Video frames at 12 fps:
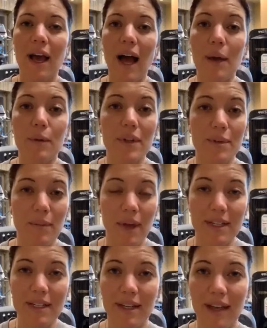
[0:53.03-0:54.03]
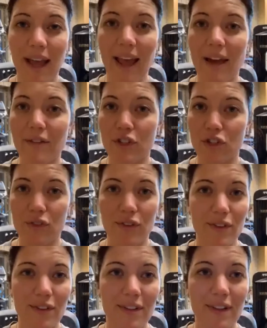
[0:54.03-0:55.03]
I will admit, I have a
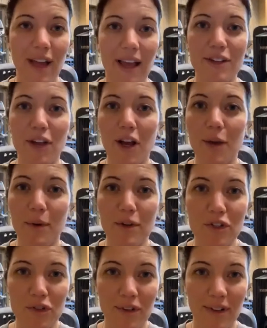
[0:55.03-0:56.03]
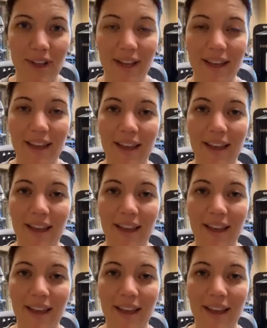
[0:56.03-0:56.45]
journal. I talk about journaling.